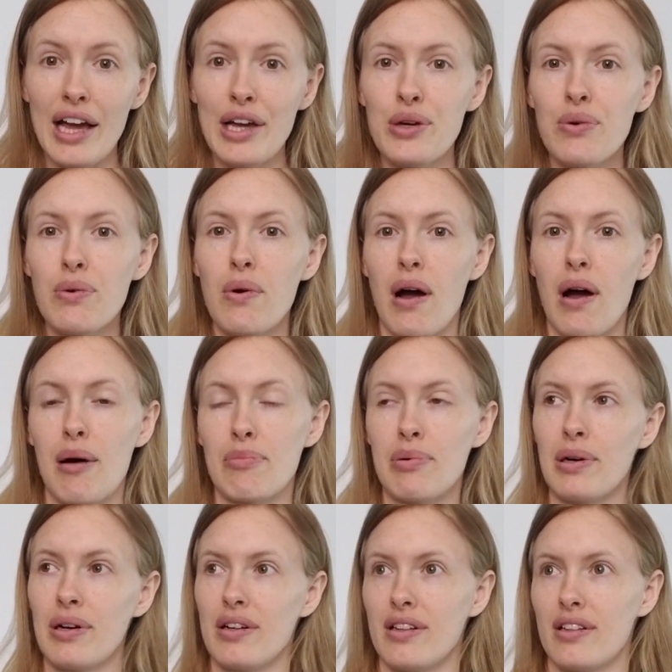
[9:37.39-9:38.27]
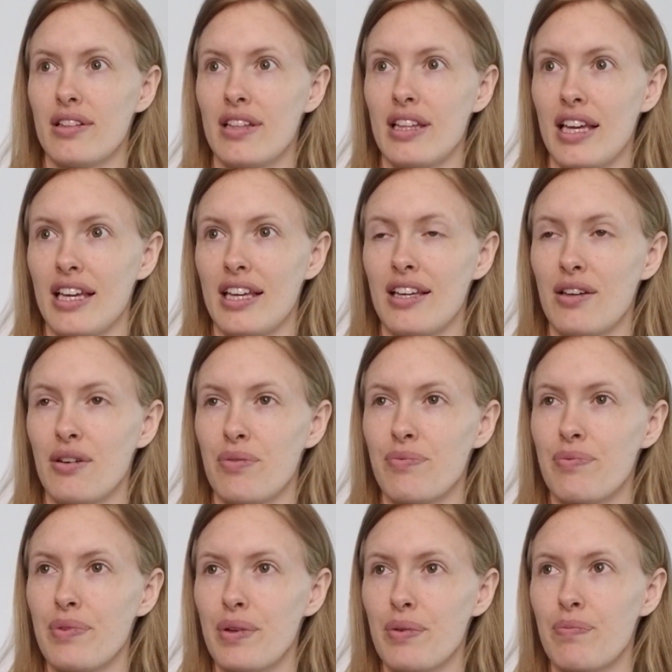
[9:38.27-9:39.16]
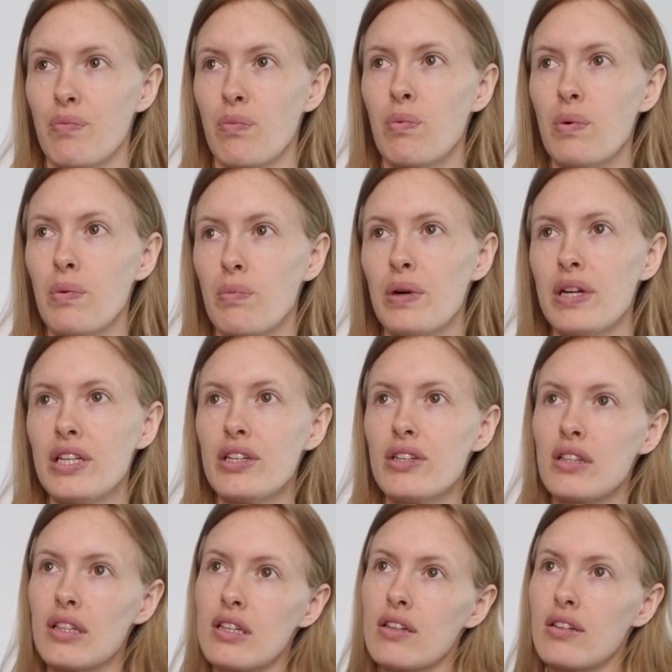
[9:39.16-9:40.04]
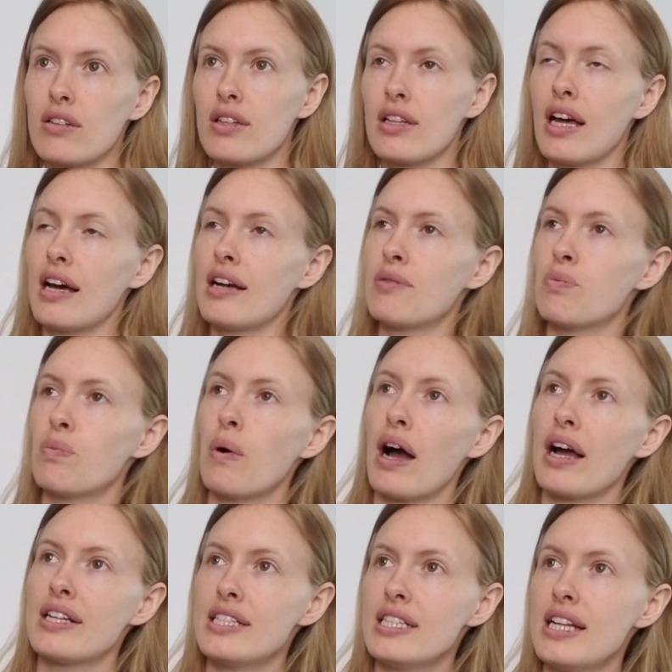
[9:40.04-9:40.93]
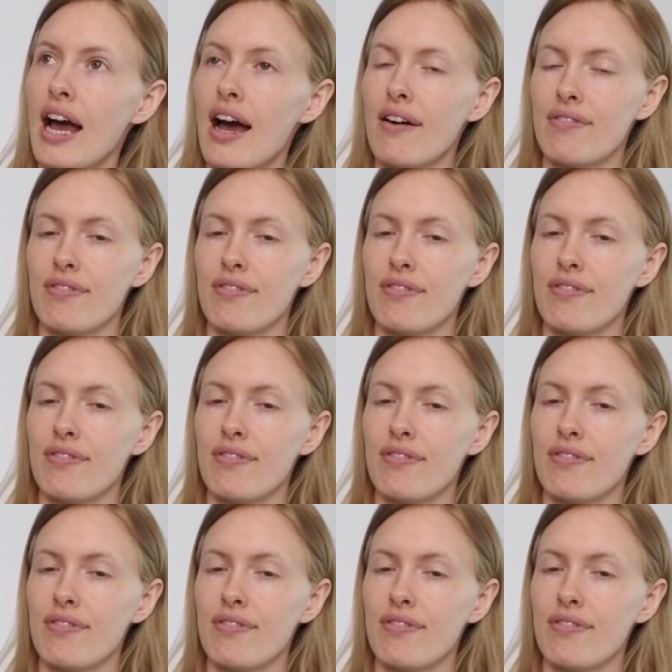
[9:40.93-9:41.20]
grew up like when you're little, and I did